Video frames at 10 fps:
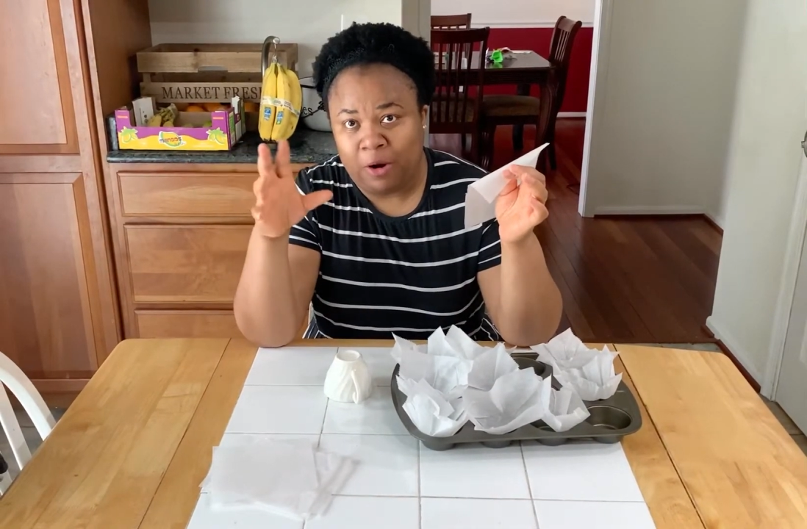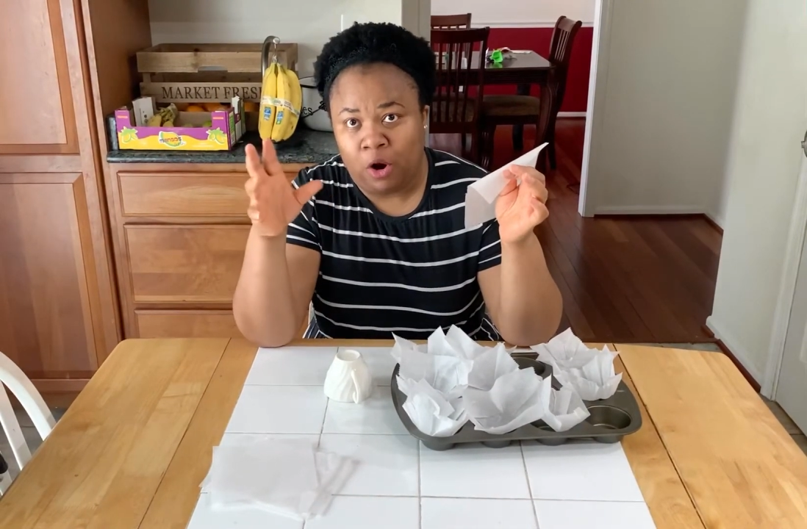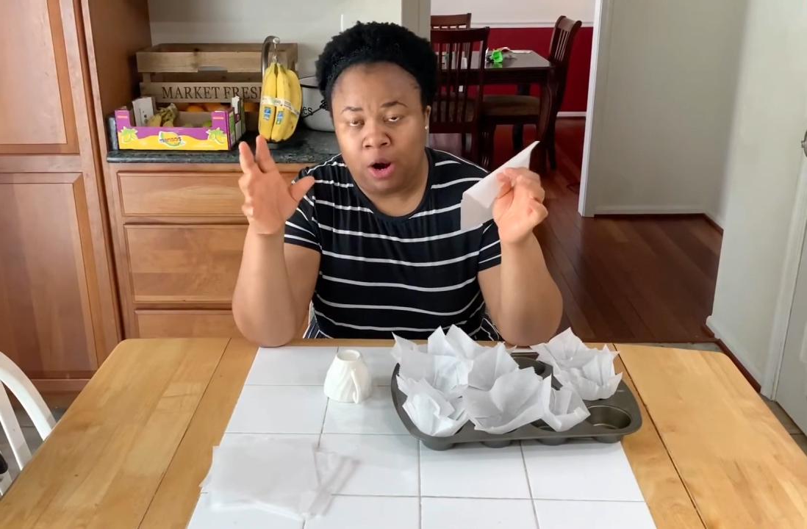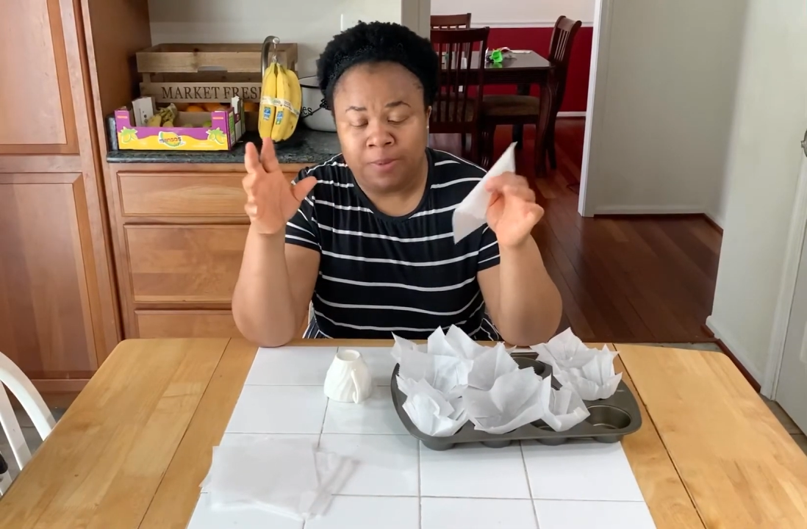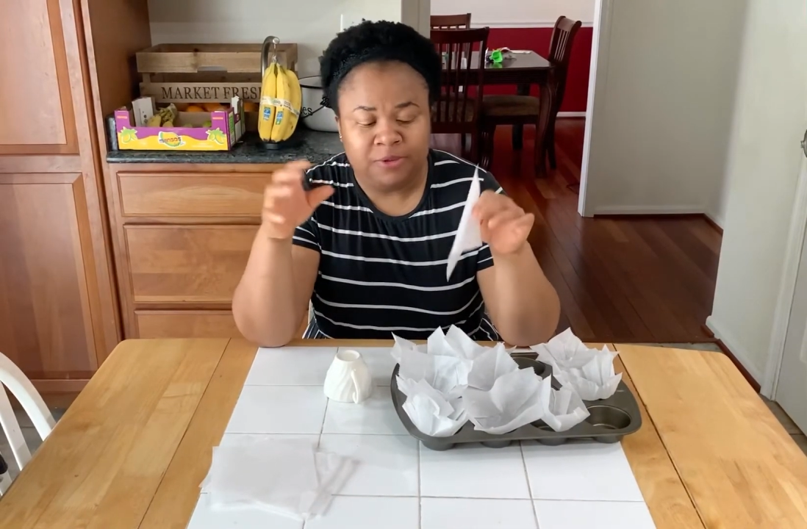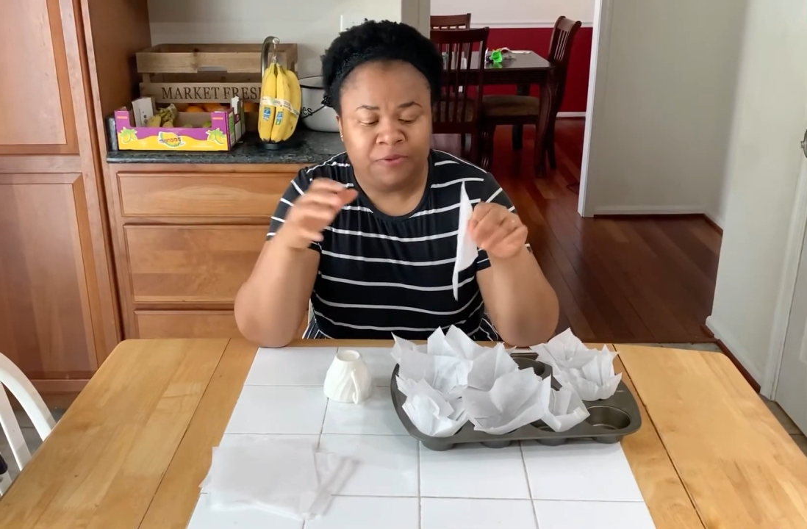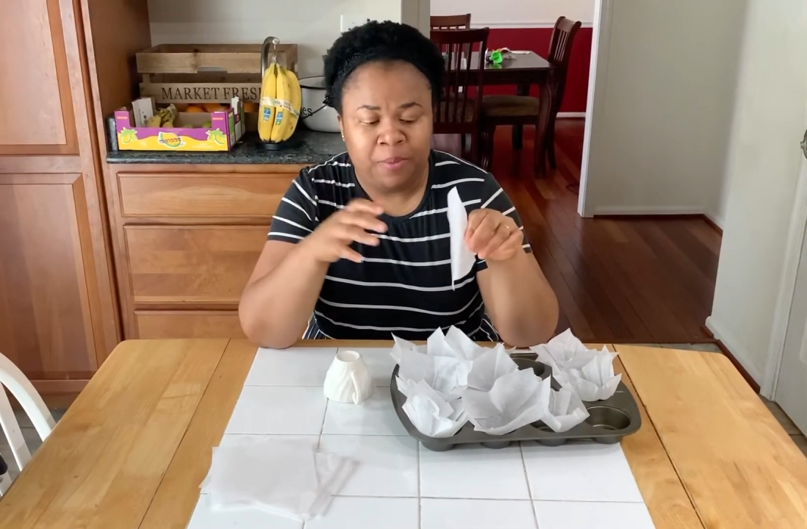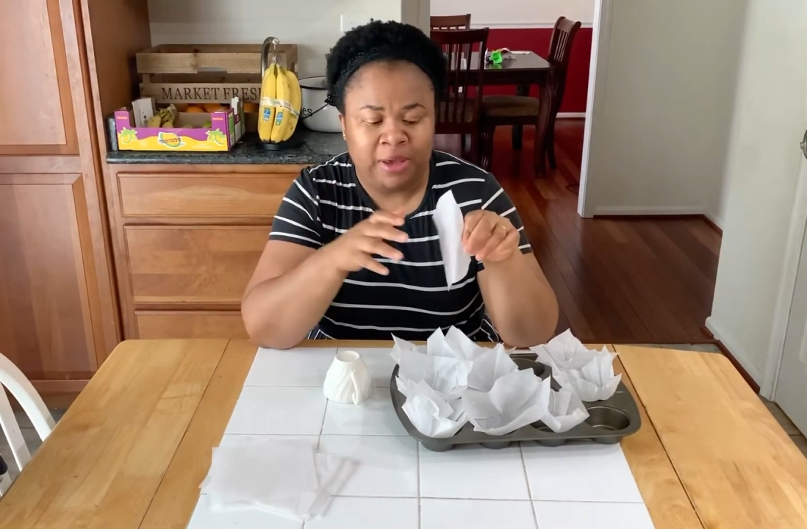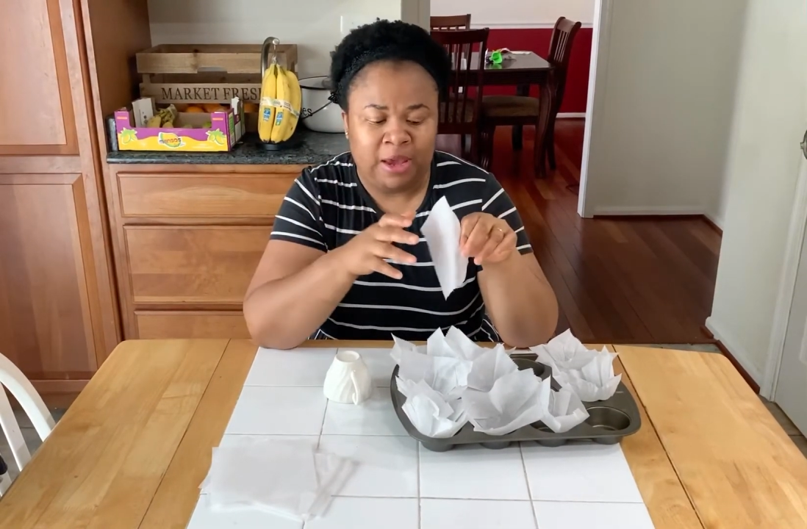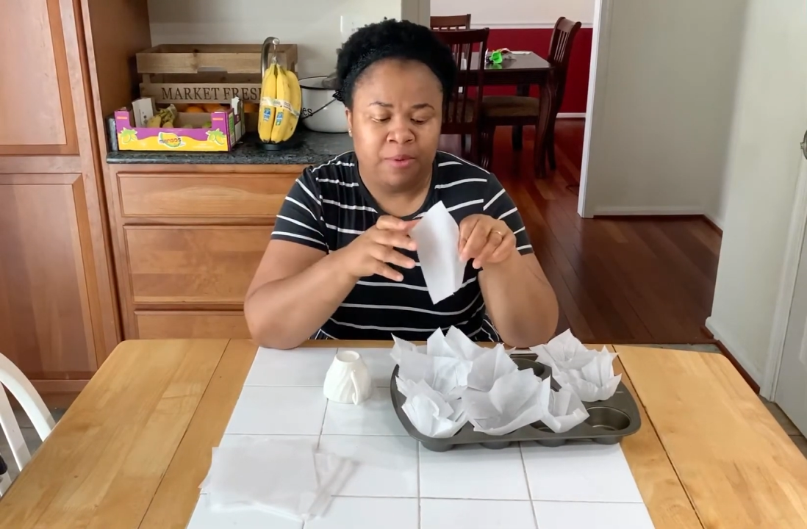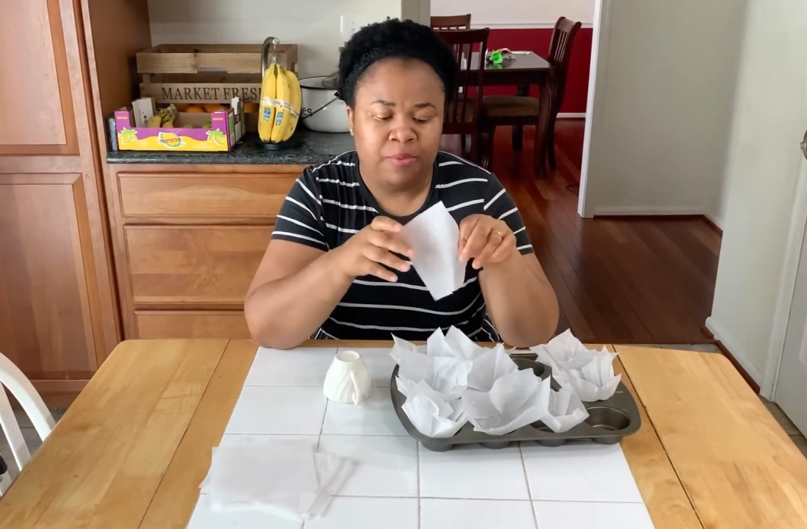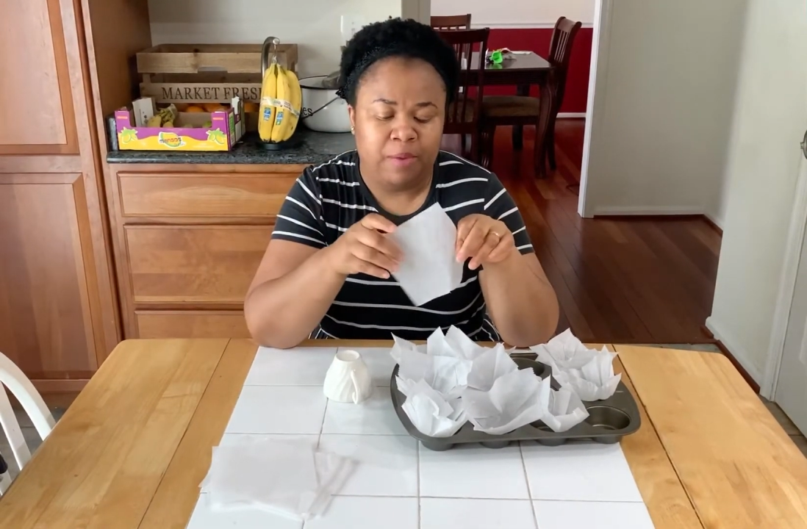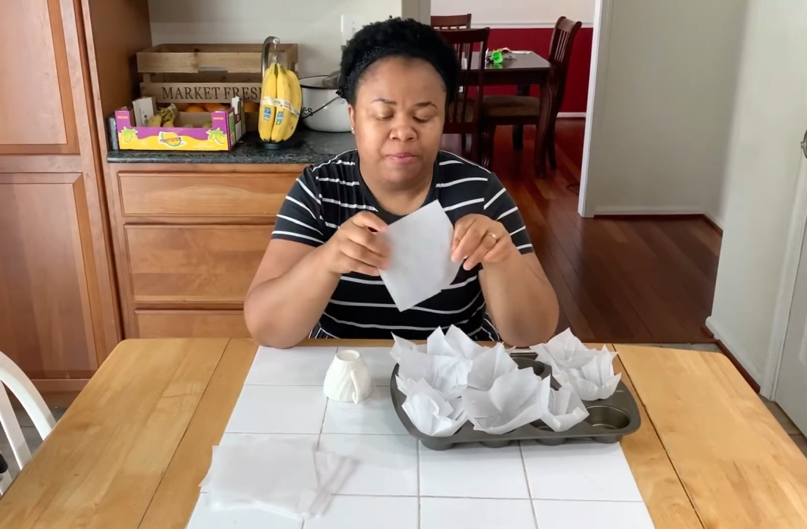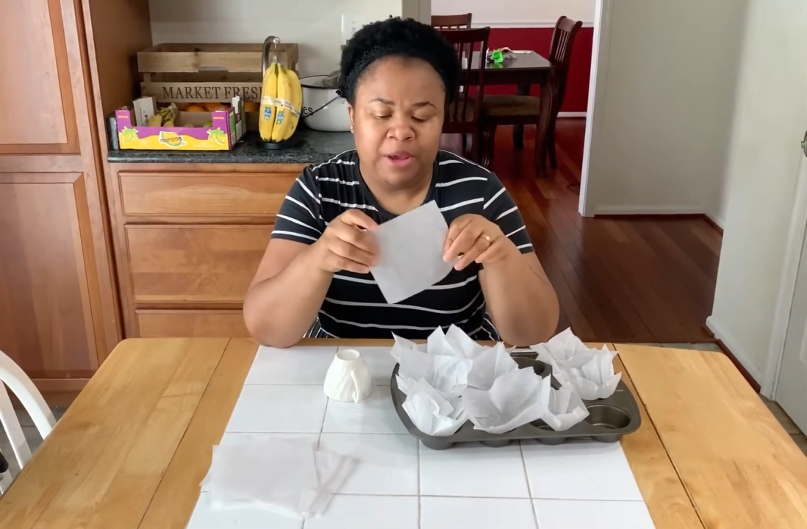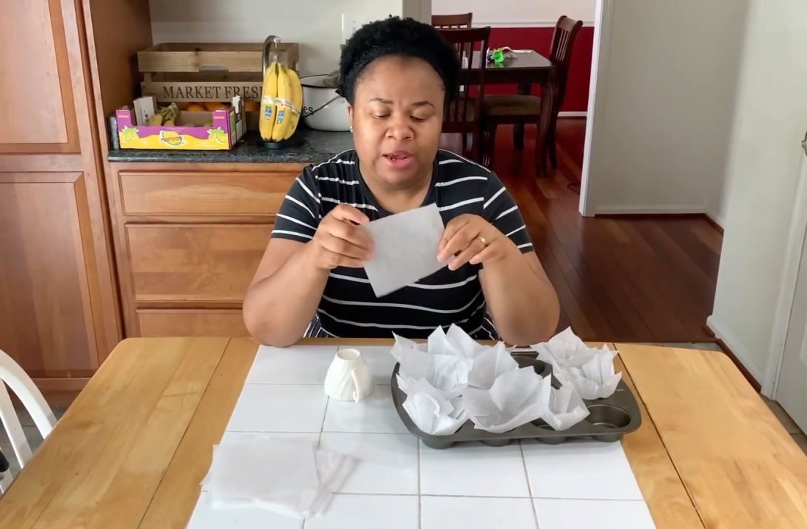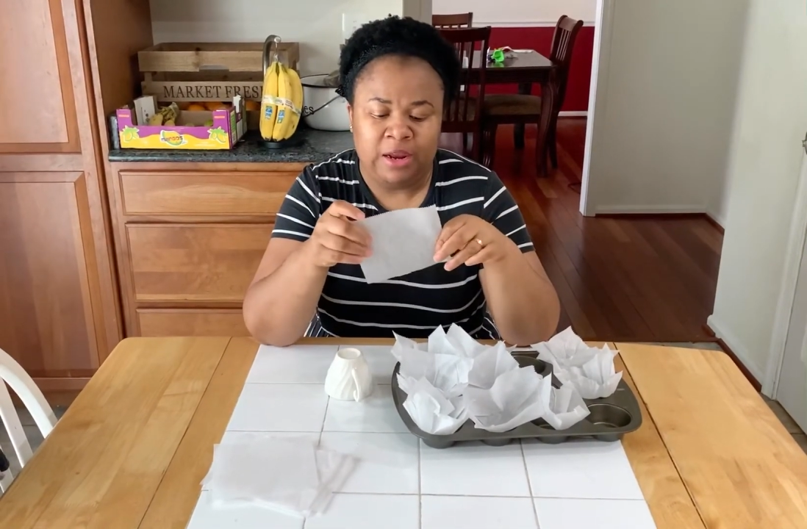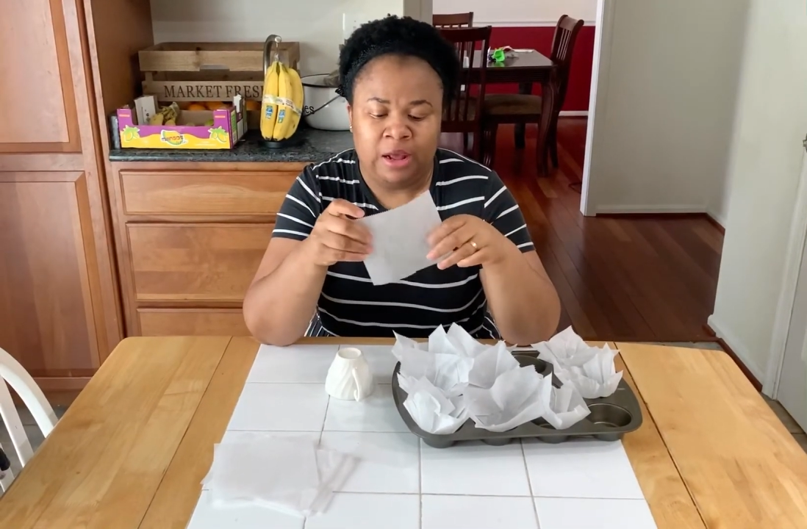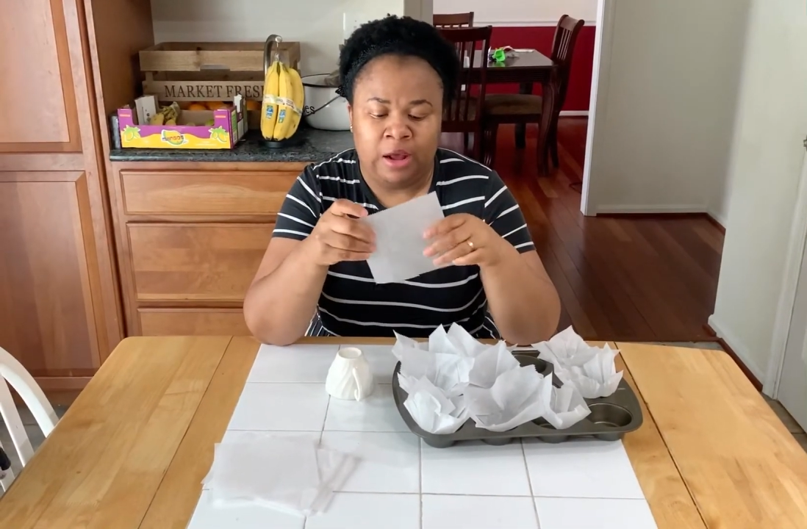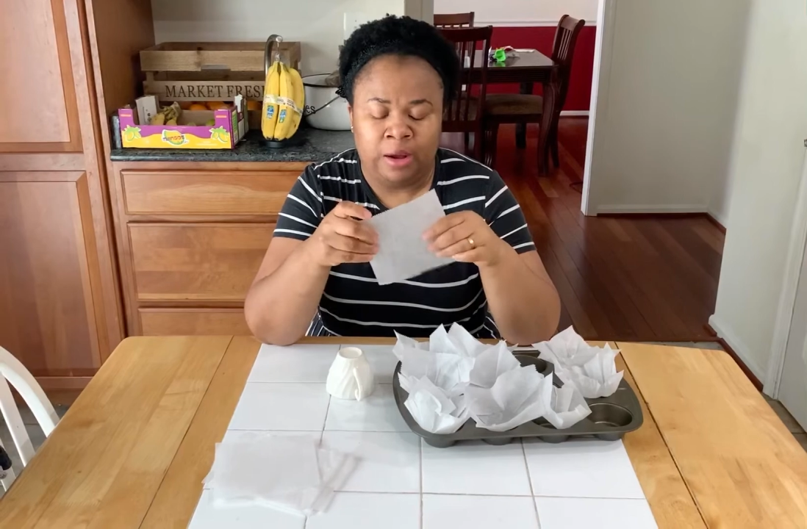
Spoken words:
cups for making